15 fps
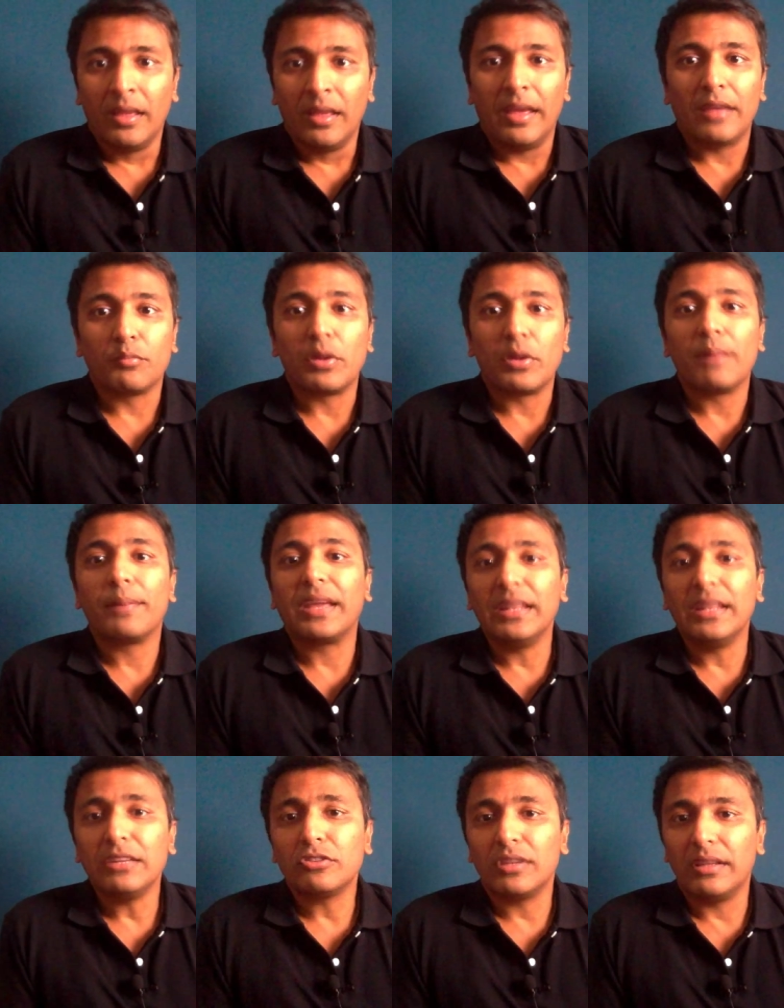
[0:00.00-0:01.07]
And we're
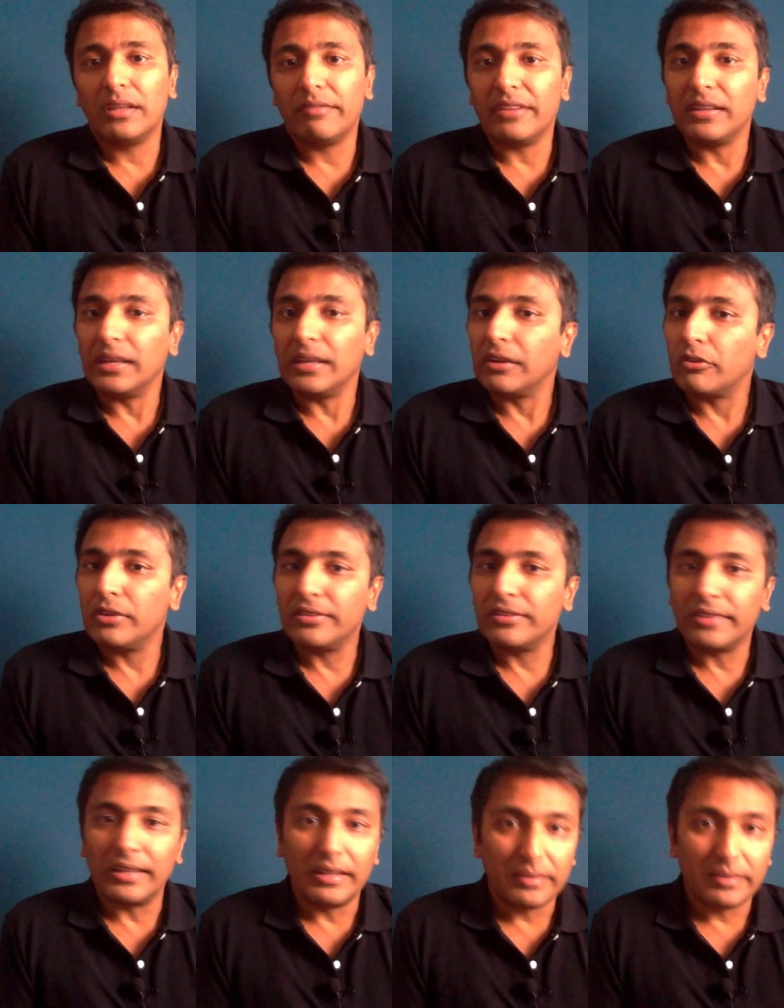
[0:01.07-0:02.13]
beginning to live an
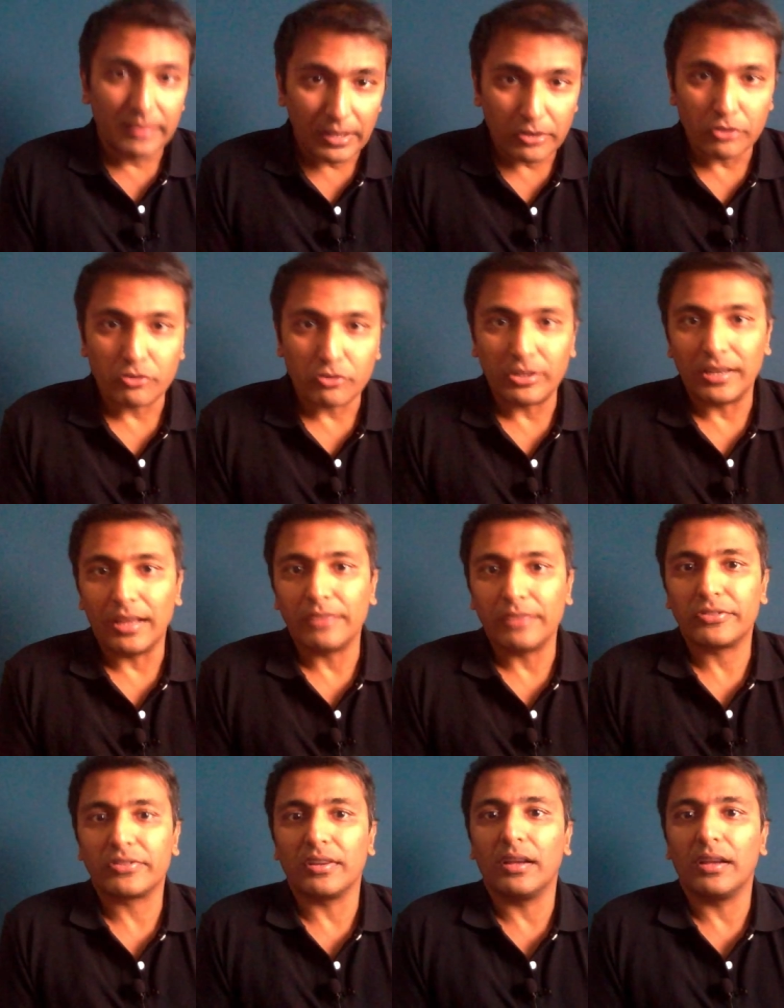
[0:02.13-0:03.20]
increasingly sedentary
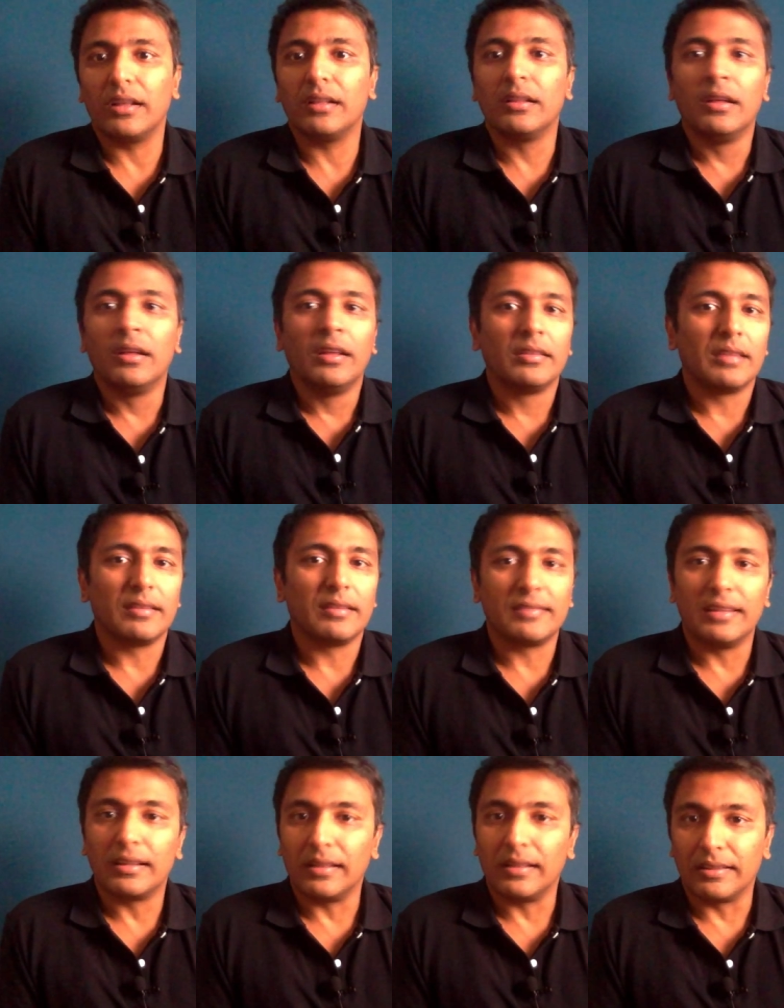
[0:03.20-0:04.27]
lifestyle. There's
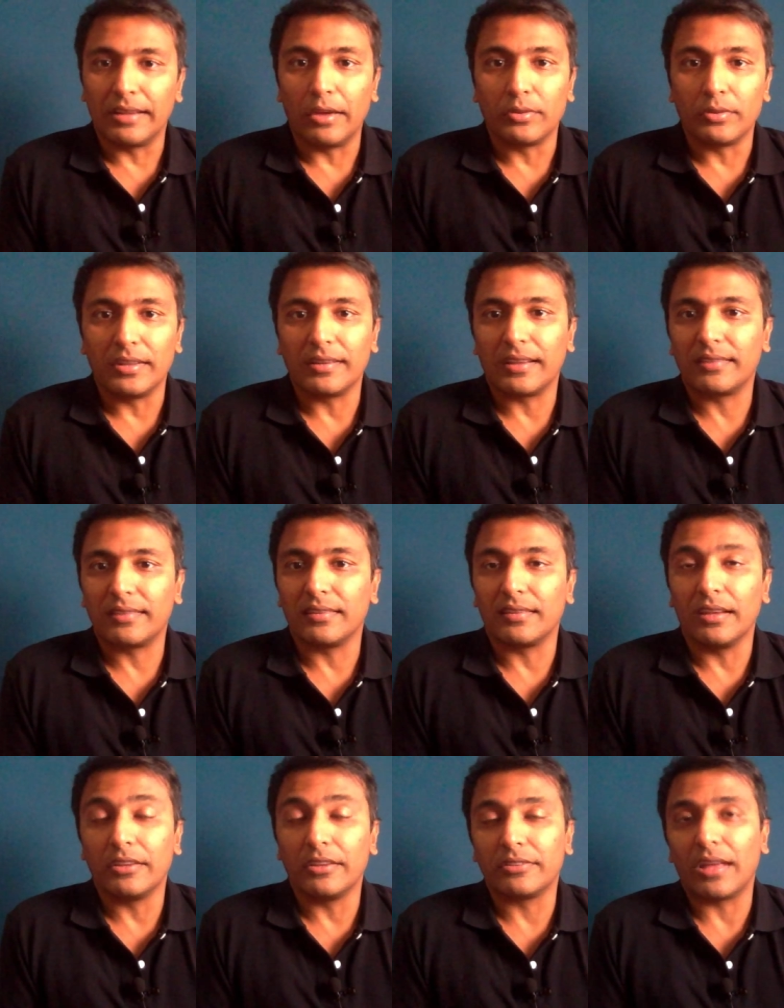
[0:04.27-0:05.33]
little doubt that
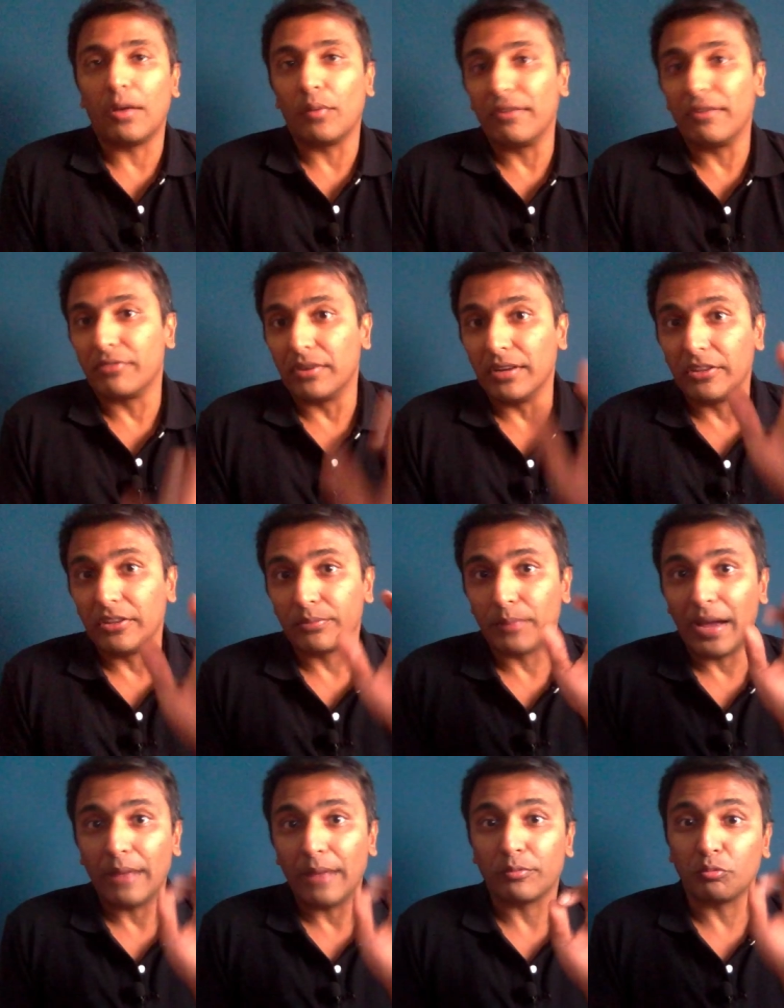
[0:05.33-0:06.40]
exercise, however, is
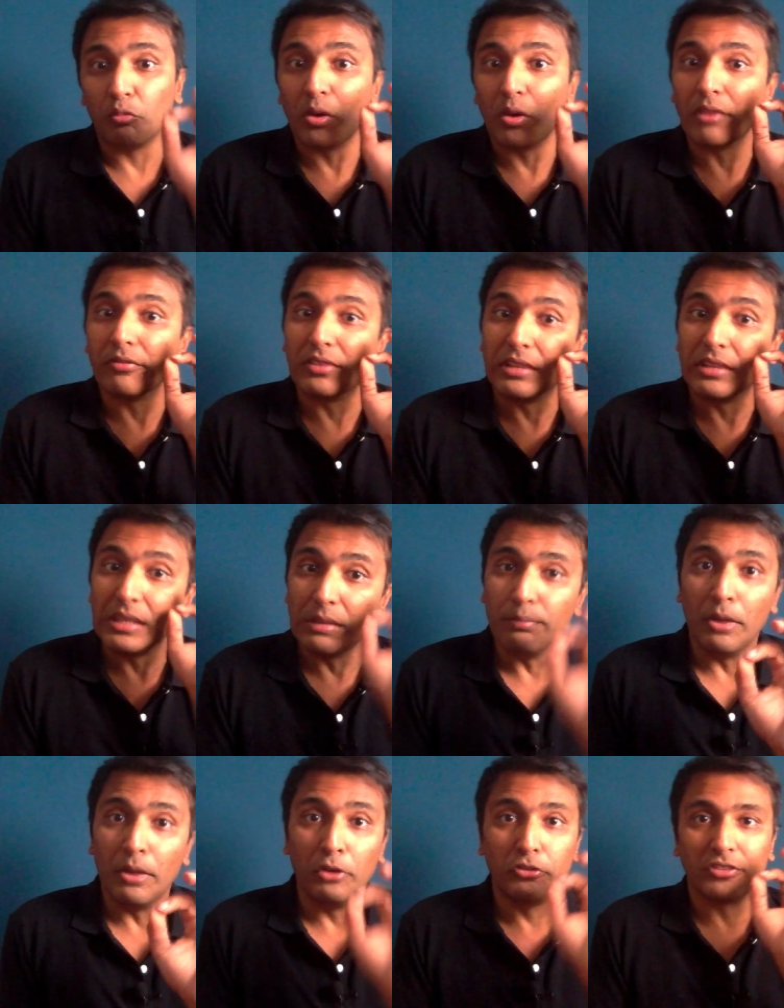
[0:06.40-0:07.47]
perhaps one of the
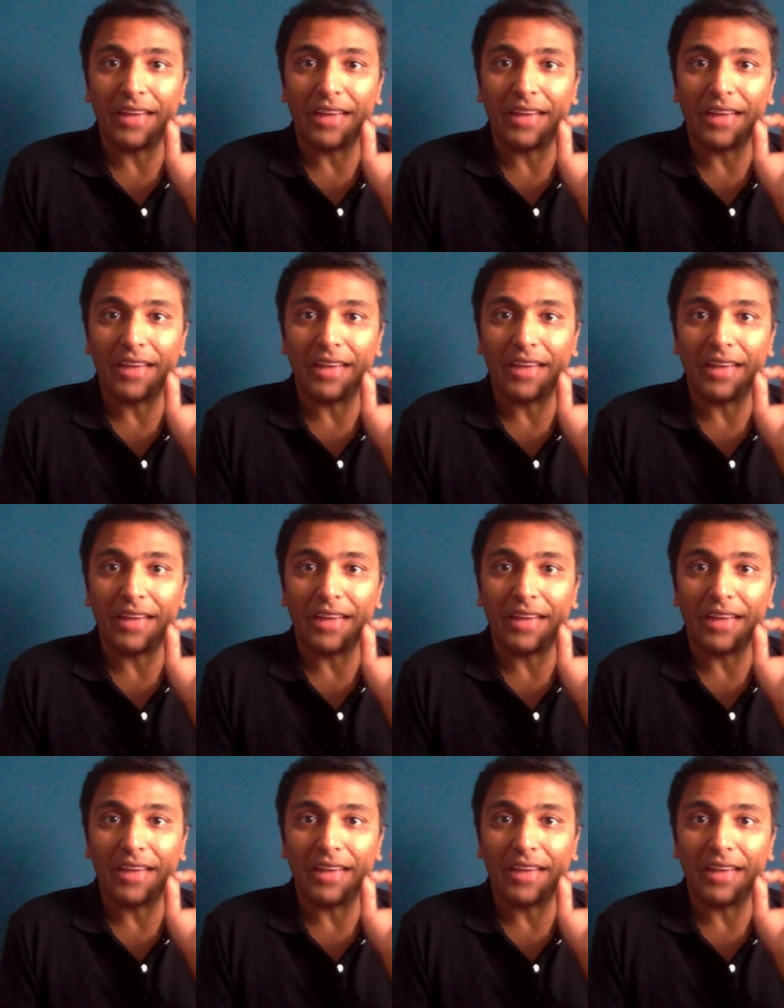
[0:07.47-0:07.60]
most